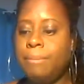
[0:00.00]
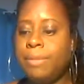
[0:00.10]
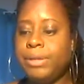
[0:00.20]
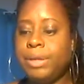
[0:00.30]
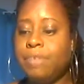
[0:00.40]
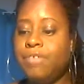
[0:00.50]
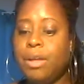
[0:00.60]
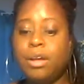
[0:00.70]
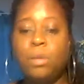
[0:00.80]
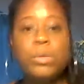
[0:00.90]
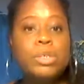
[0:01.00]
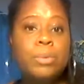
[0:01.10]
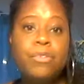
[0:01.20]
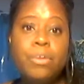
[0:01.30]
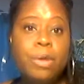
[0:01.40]
It can feel like a whisper
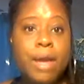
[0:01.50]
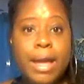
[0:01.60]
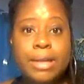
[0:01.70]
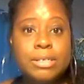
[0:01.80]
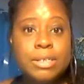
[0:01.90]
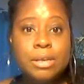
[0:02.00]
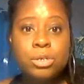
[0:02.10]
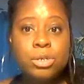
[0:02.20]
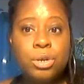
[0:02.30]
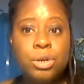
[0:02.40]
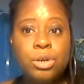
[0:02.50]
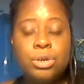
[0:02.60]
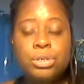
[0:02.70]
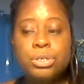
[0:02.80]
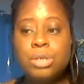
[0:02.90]
from your
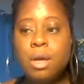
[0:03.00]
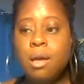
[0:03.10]
ancestors,